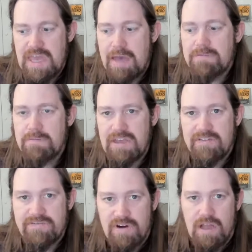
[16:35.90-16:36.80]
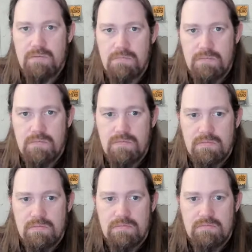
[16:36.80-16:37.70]
kept me from
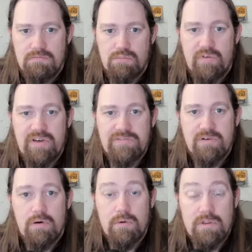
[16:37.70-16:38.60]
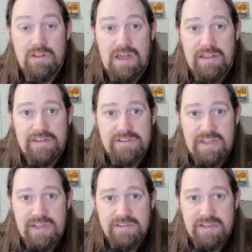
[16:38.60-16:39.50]
moving forward with a lot of these
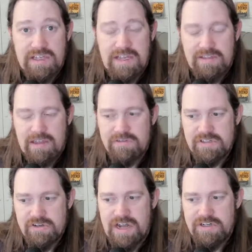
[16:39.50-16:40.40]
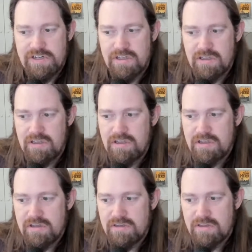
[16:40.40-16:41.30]
things, and that was a tragic
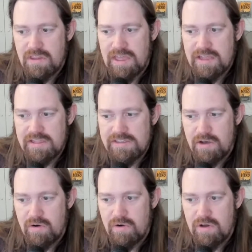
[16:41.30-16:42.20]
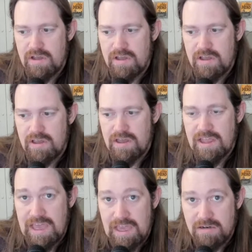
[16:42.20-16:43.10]
thing. And so
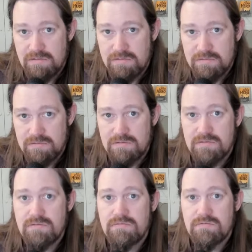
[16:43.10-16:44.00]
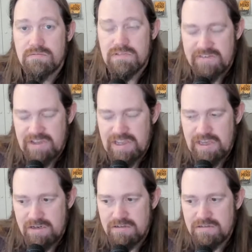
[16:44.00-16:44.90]
again, living
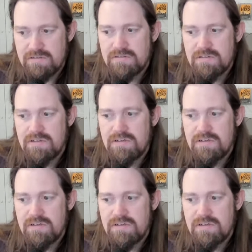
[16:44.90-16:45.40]
in